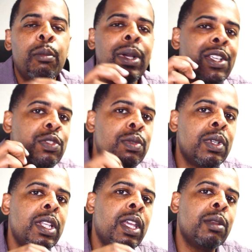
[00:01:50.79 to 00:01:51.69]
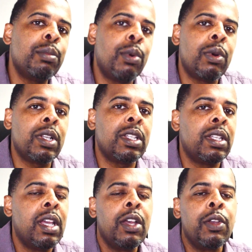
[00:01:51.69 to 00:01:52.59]
But it's really
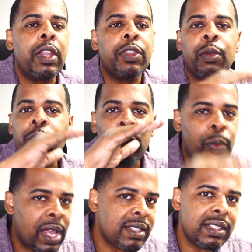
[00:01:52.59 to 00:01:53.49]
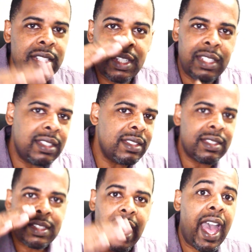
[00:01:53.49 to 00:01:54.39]
important. The rest of
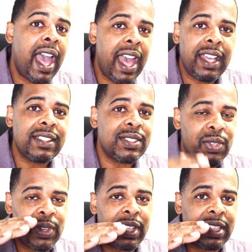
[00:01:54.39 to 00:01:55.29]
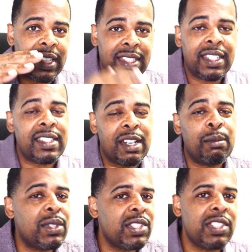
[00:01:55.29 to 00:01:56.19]
these hacks or these things that
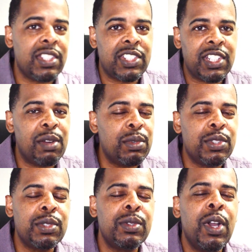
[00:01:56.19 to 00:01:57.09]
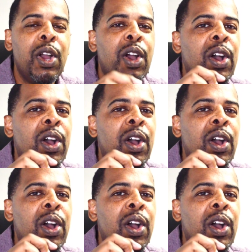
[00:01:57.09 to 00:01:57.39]
I'm going to share with you,